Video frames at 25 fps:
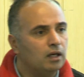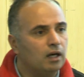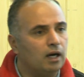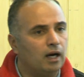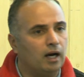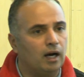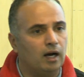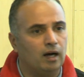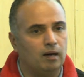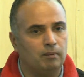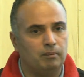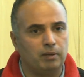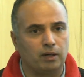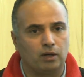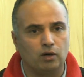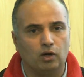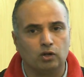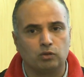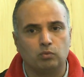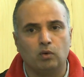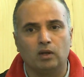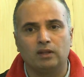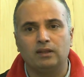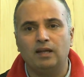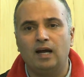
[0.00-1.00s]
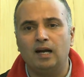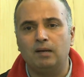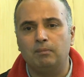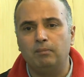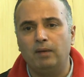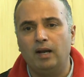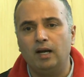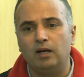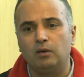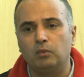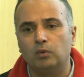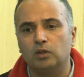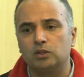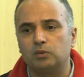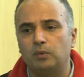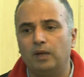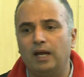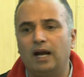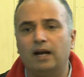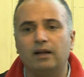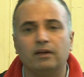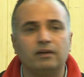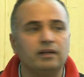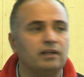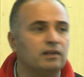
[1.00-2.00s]
uh, because what that meant was we
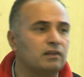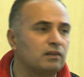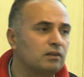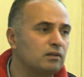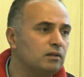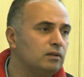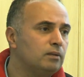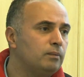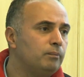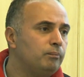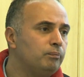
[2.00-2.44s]
had a risk.